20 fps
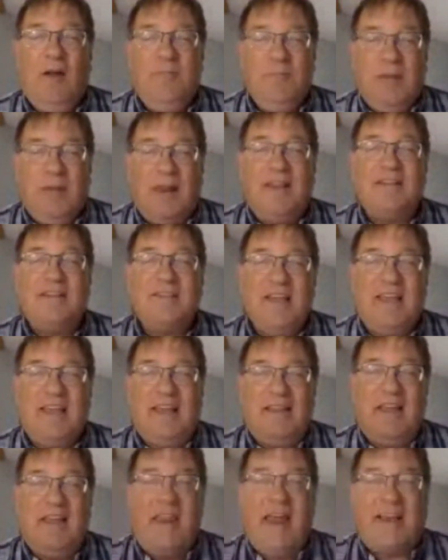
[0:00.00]
Melissa,
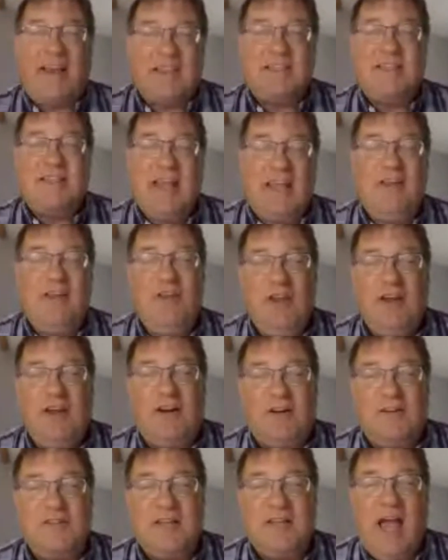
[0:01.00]
in the next 10
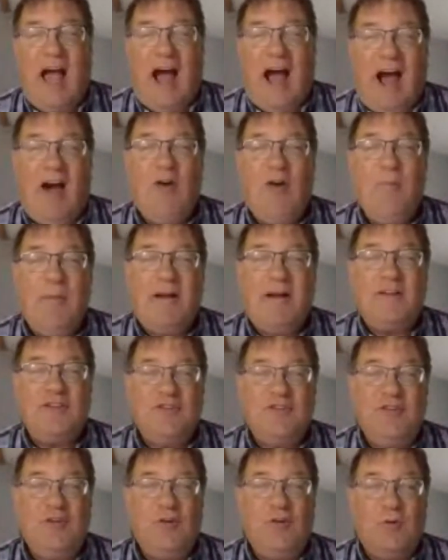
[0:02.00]
years, how
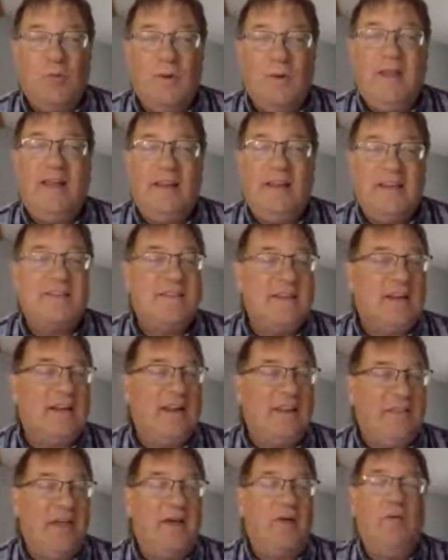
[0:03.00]
much do you
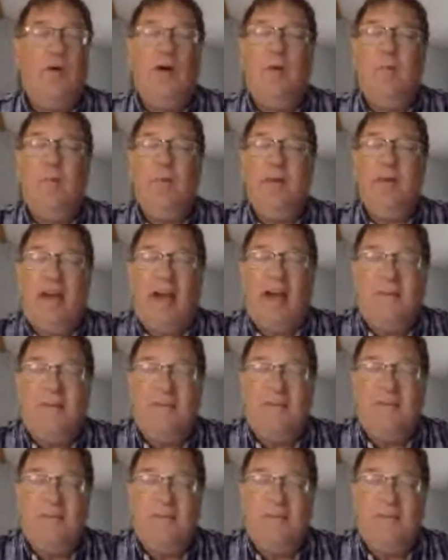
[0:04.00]
realistically think will be done?